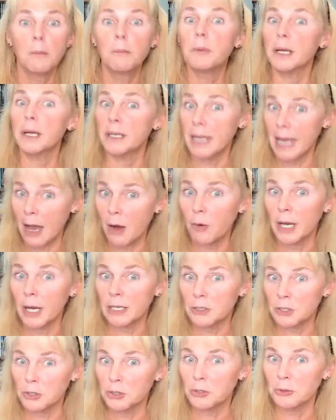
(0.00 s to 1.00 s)
but now I
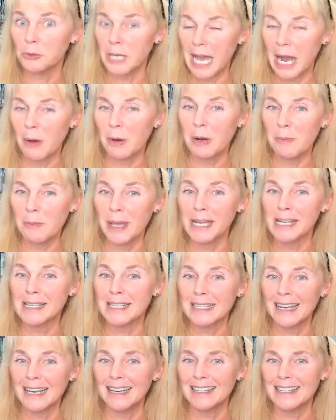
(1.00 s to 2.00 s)
do. Now it makes
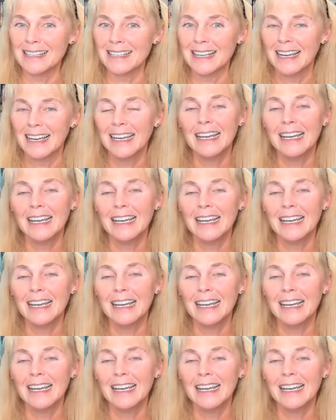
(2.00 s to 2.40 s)
sense.